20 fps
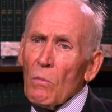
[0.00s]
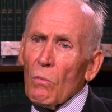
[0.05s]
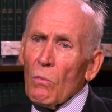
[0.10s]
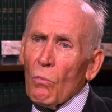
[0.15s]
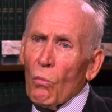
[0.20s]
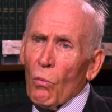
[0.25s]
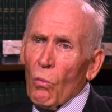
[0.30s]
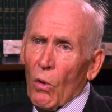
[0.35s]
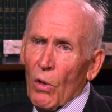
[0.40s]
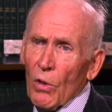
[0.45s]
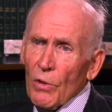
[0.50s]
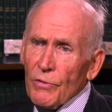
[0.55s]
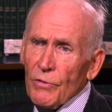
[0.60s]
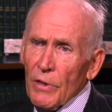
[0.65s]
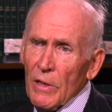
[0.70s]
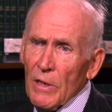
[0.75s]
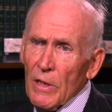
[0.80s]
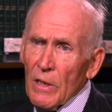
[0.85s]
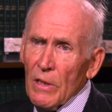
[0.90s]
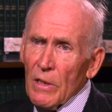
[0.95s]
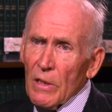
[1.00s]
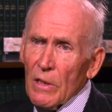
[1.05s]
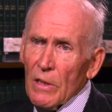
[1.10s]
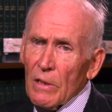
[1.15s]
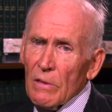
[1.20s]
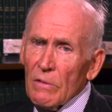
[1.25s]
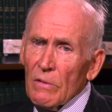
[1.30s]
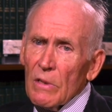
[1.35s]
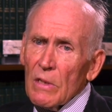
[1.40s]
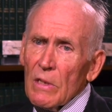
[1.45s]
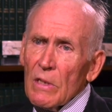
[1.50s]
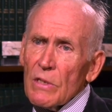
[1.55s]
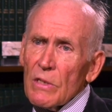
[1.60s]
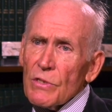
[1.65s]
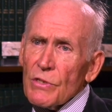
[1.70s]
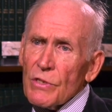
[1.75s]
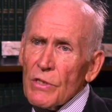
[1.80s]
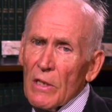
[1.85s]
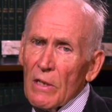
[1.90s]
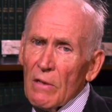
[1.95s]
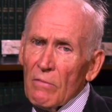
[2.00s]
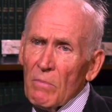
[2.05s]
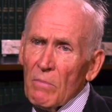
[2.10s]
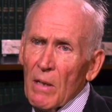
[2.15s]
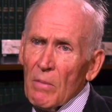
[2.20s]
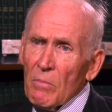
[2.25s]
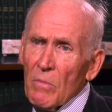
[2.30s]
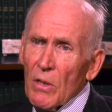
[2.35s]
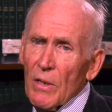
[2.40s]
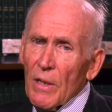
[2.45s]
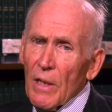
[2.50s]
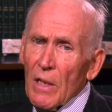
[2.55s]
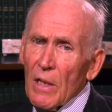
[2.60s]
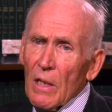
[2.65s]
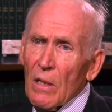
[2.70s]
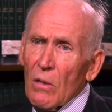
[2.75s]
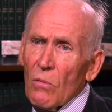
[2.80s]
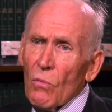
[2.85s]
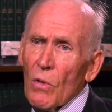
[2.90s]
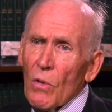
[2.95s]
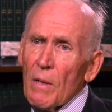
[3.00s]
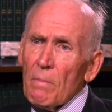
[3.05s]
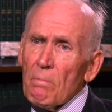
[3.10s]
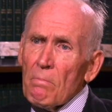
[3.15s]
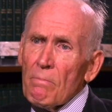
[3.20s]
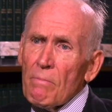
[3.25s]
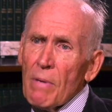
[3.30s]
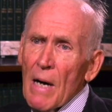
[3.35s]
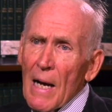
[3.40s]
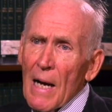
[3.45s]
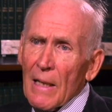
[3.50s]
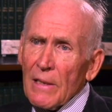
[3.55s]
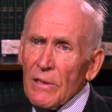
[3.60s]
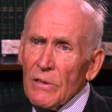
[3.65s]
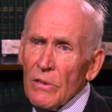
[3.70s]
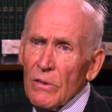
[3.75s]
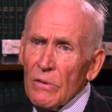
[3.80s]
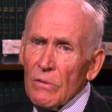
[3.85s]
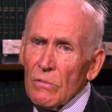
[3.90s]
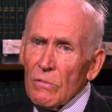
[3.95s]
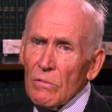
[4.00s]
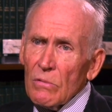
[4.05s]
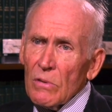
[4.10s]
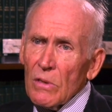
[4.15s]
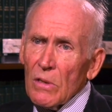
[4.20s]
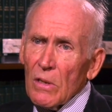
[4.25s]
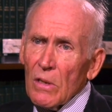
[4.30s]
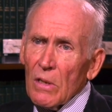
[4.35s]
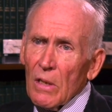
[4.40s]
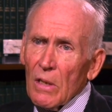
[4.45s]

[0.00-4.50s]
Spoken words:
worked again, saved my money, and I went back to